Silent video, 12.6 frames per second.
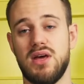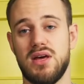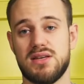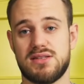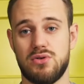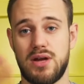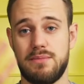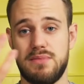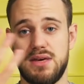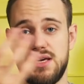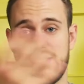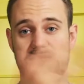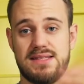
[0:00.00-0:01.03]
So that
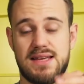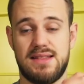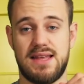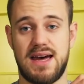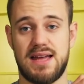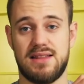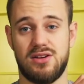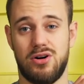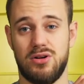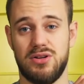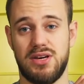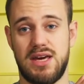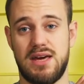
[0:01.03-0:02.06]
means that
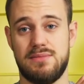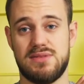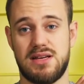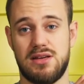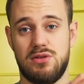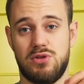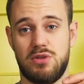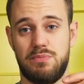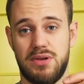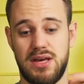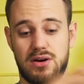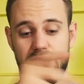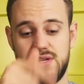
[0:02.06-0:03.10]
all the games that you want to
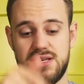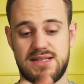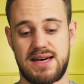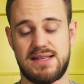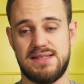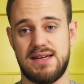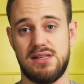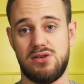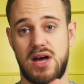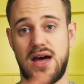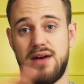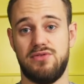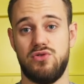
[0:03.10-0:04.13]
play on this headset, you
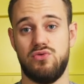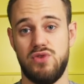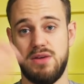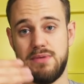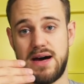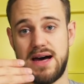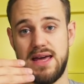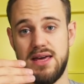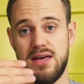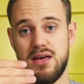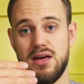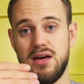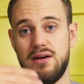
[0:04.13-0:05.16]
have to
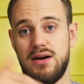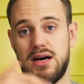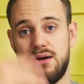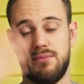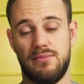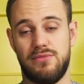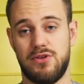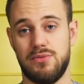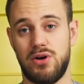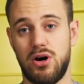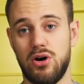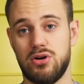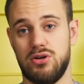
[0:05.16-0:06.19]
rebuy from the
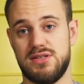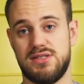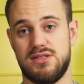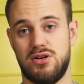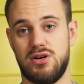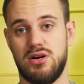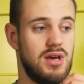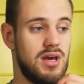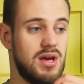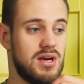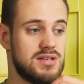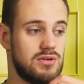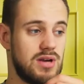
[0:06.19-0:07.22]
Oculus Store.
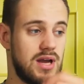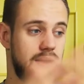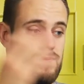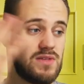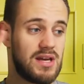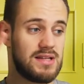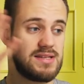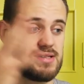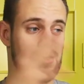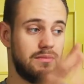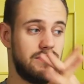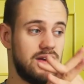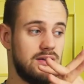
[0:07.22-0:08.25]
So yeah, that's
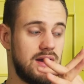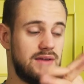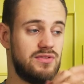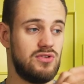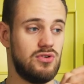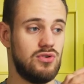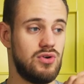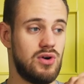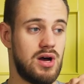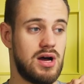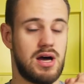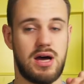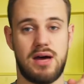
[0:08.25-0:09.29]
something you have to
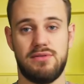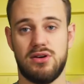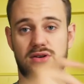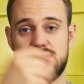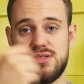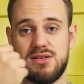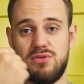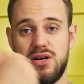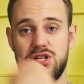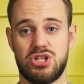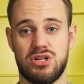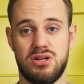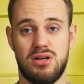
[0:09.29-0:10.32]
have in
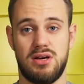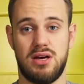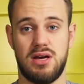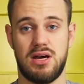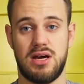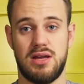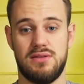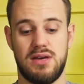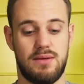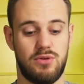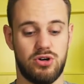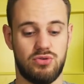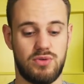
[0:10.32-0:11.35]
consideration. and
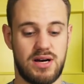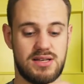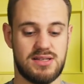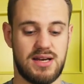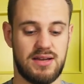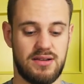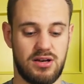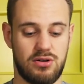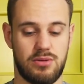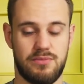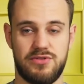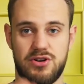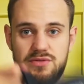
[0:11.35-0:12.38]
yeah, otherwise the handling and
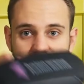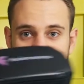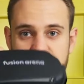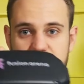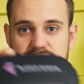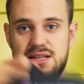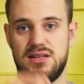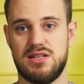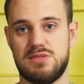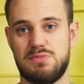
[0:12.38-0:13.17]
comfort of this headset is